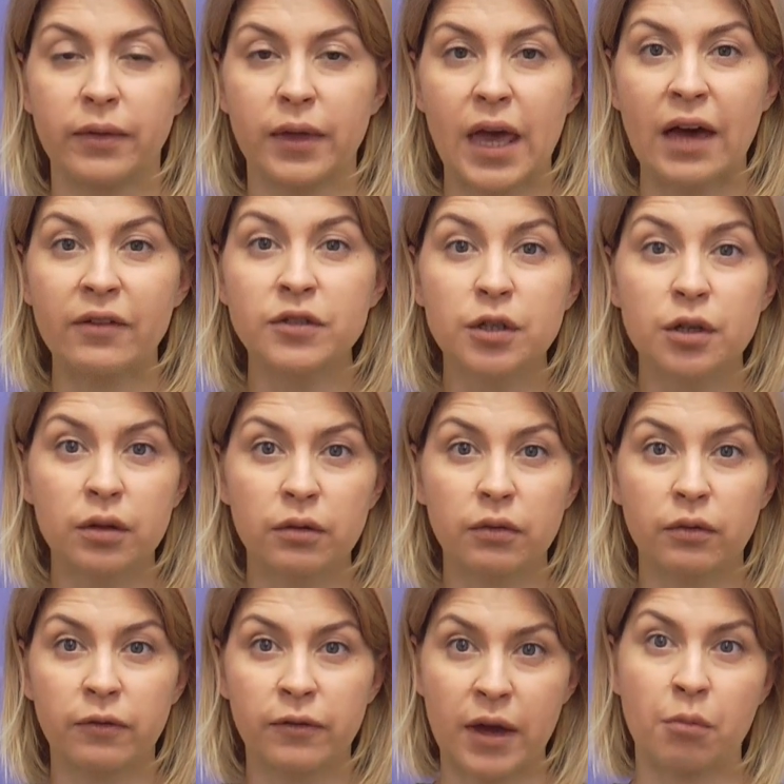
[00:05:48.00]
After
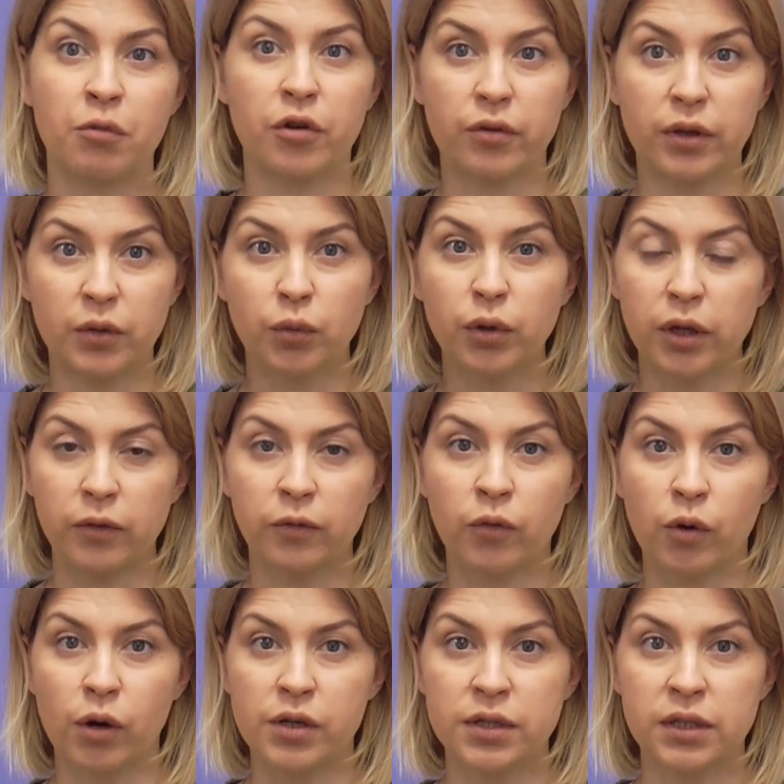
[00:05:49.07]
February
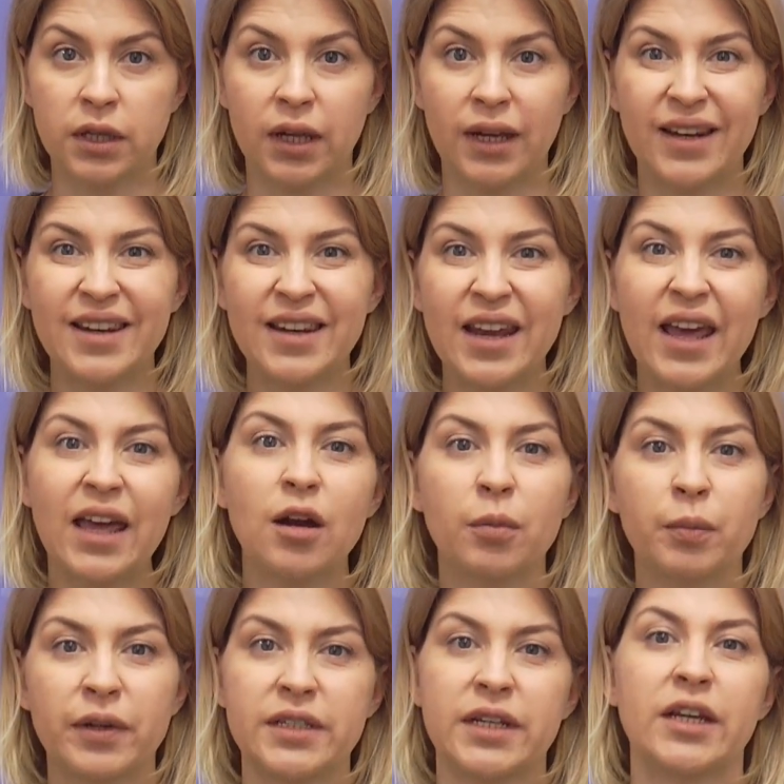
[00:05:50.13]
24th, NATO
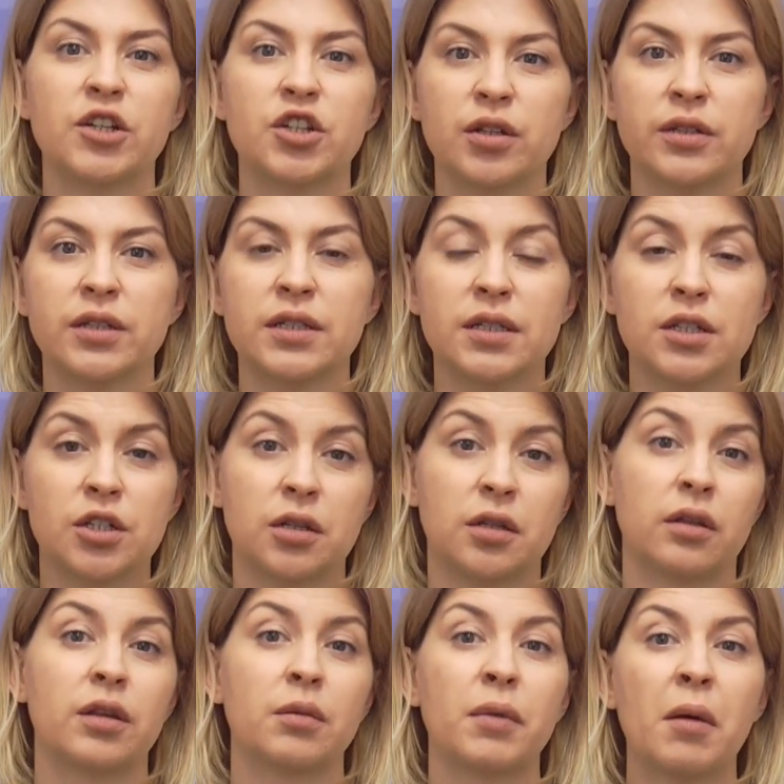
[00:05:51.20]
potential decision
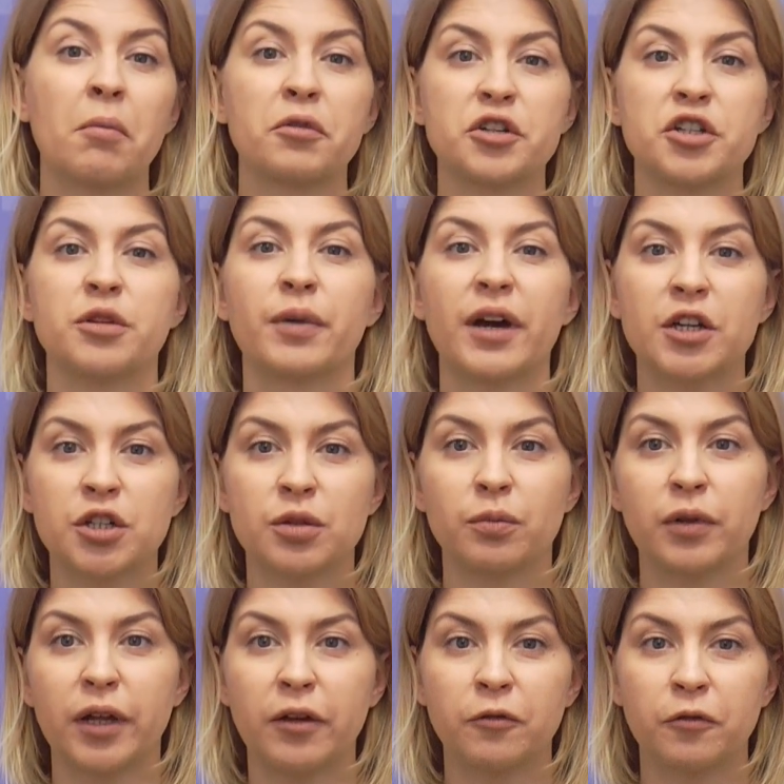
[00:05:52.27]
on the membership action
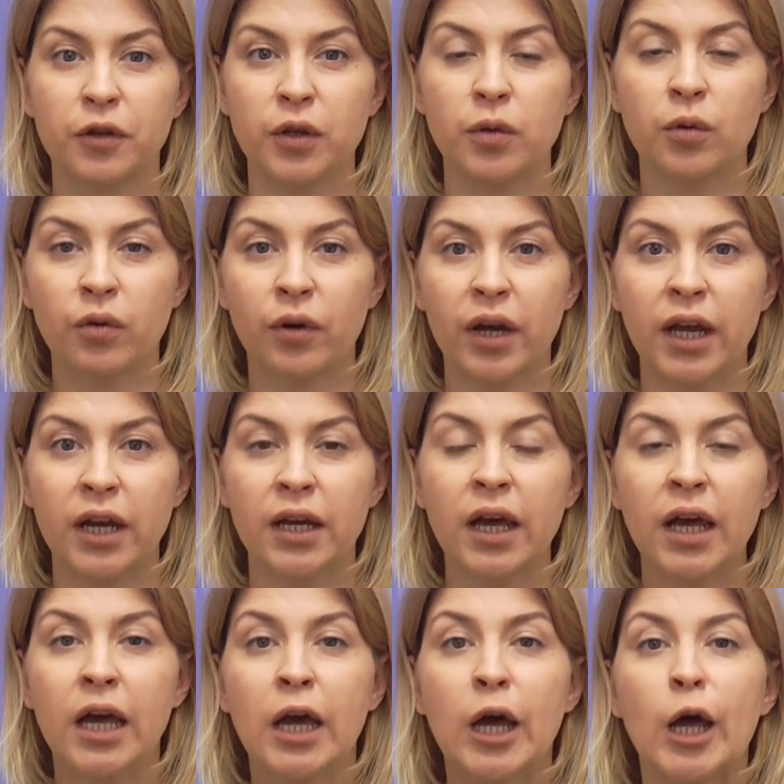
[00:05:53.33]
plan for Ukraine
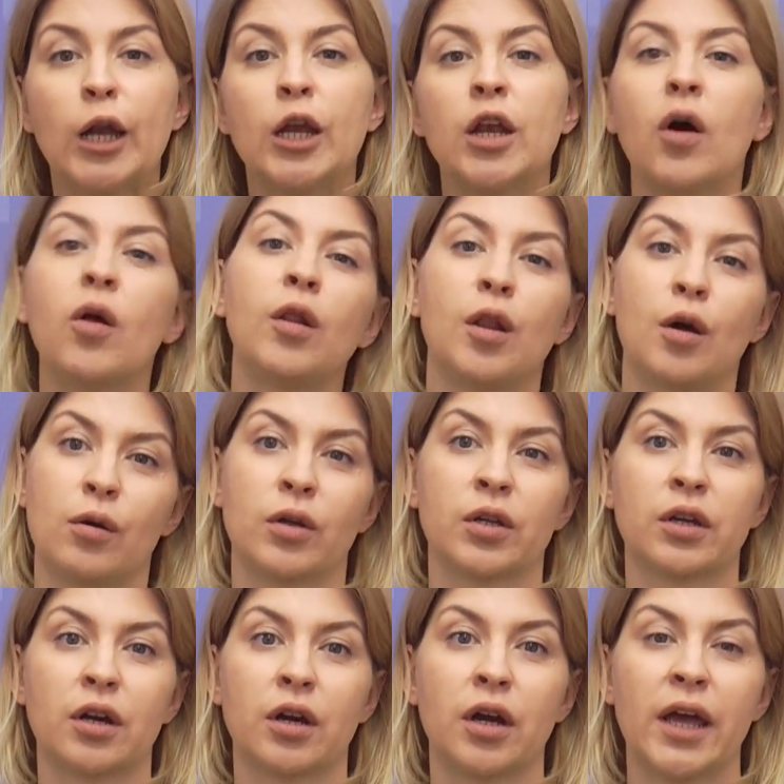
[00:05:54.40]
no
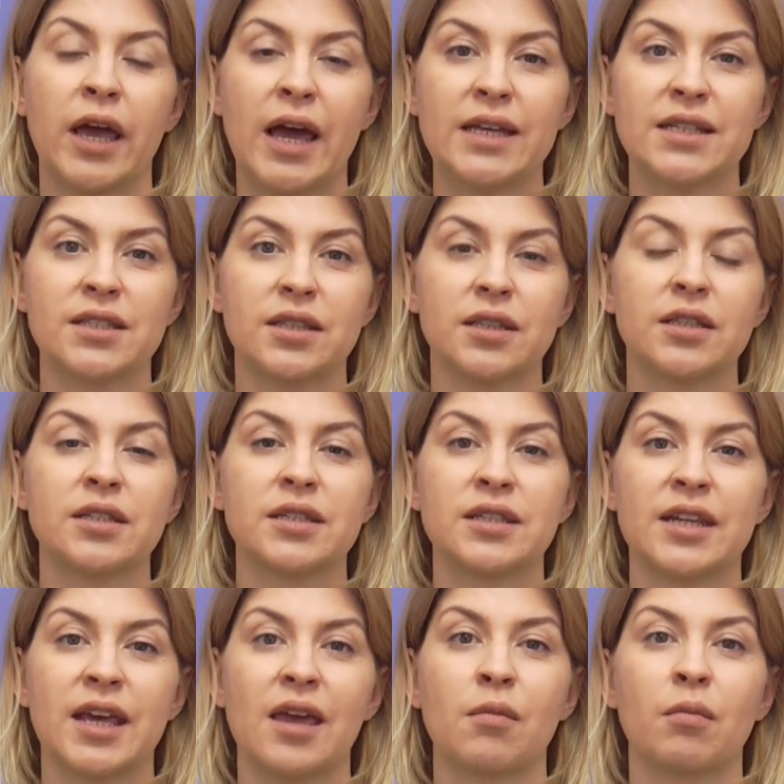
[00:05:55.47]
longer has the
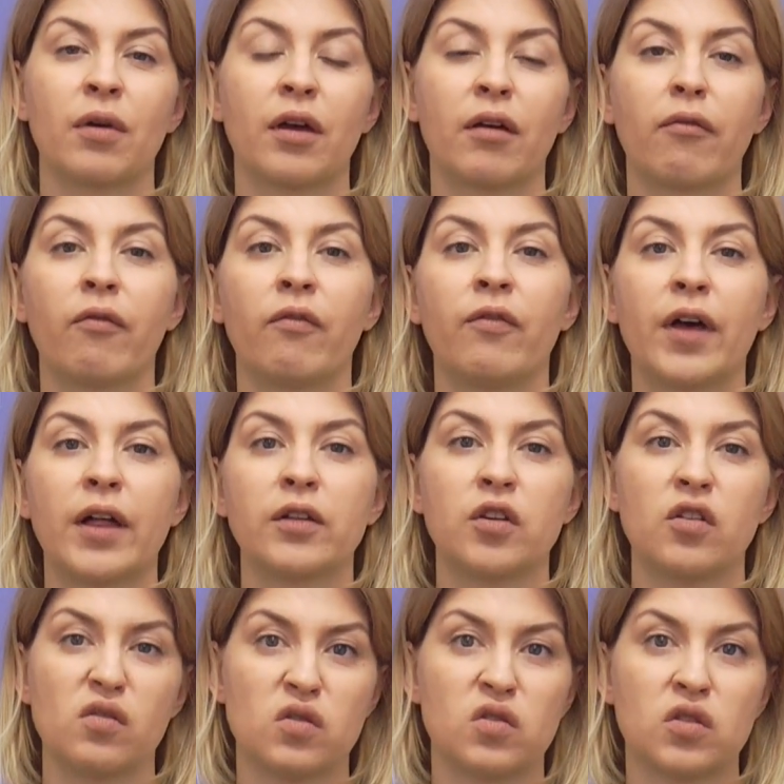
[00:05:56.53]
same
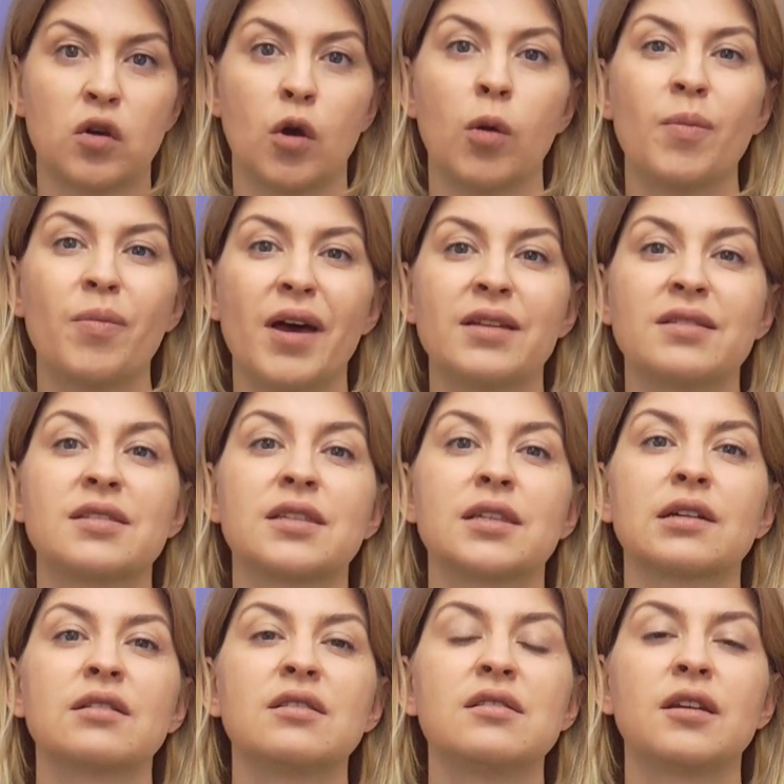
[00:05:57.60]
value, scope, and
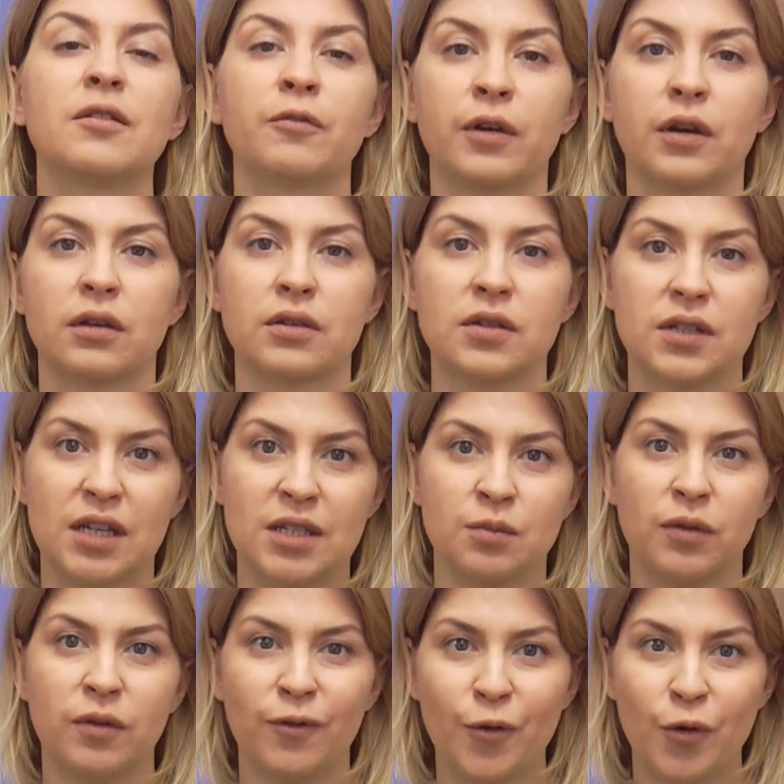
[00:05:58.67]
significance as
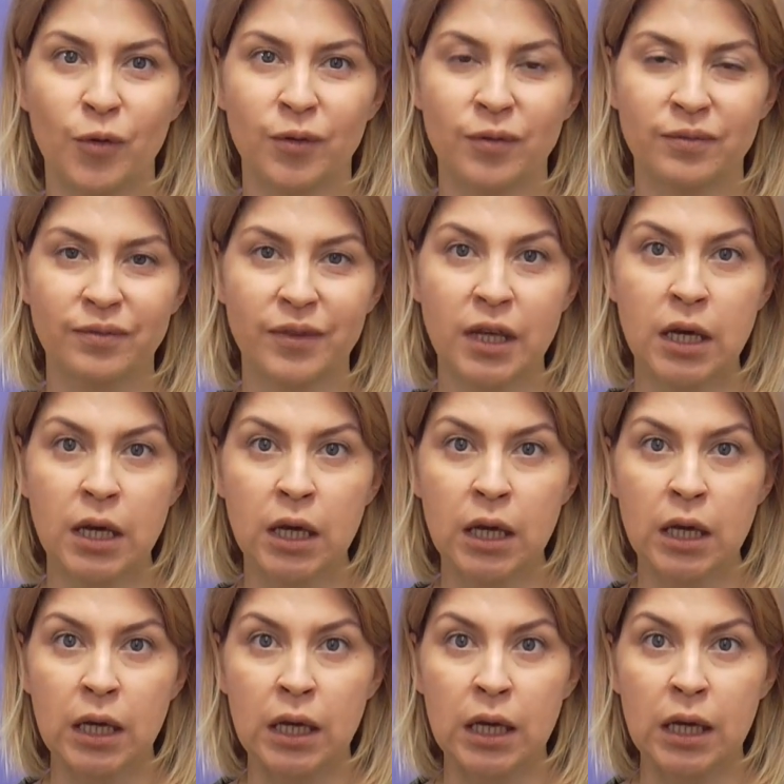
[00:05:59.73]
before.
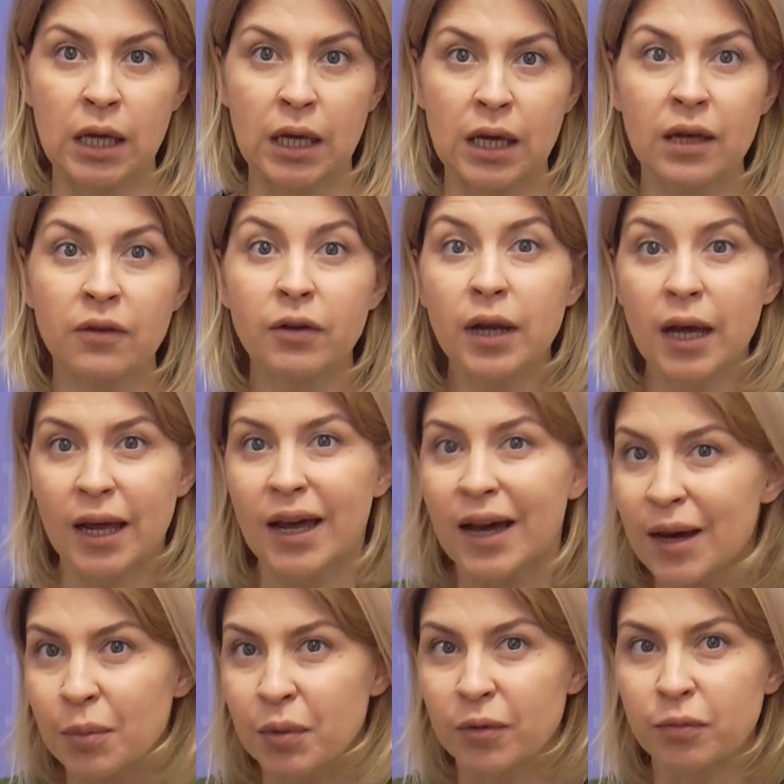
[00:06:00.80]
If it had
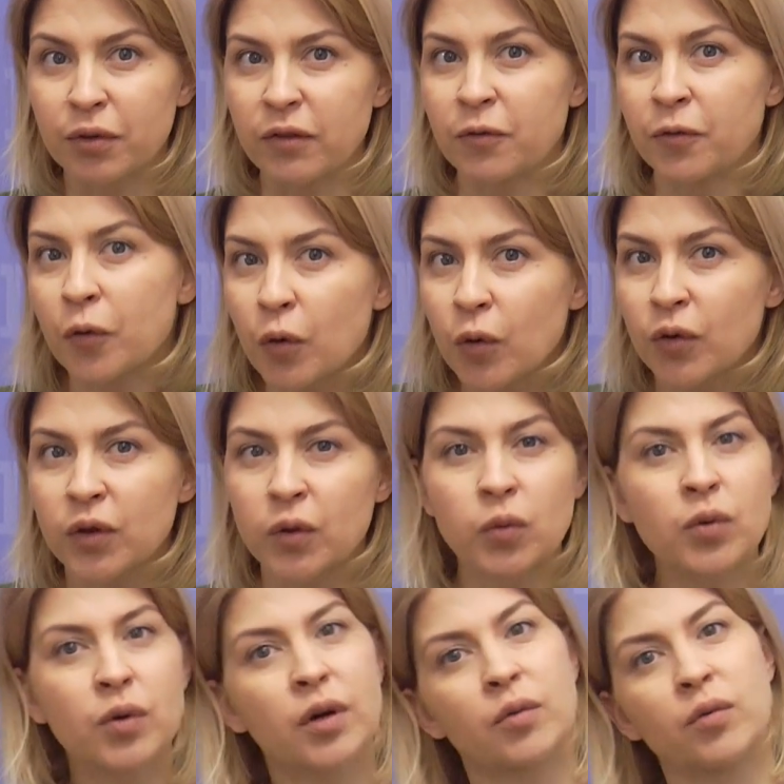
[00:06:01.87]
happened before the
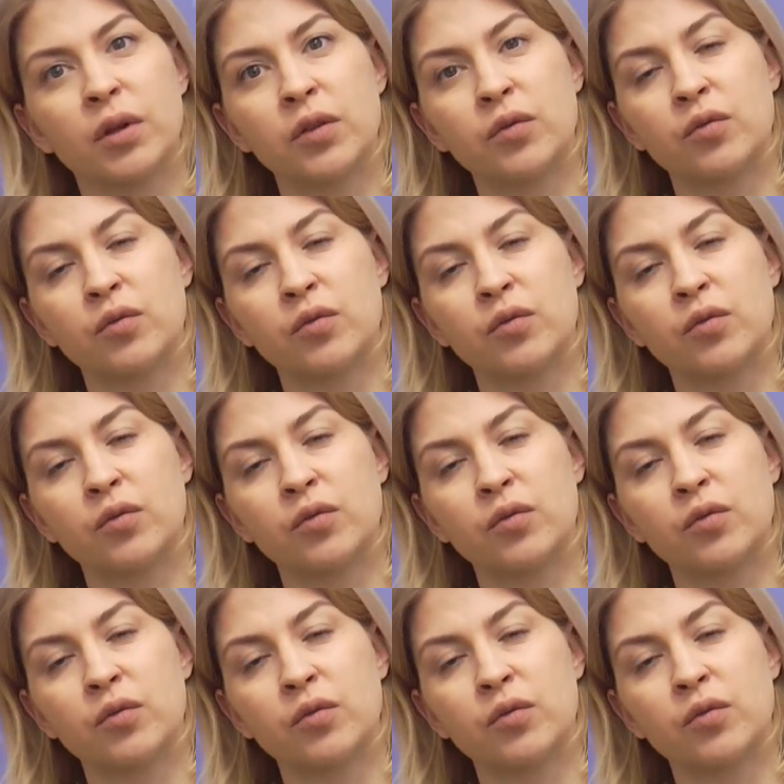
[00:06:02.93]
war with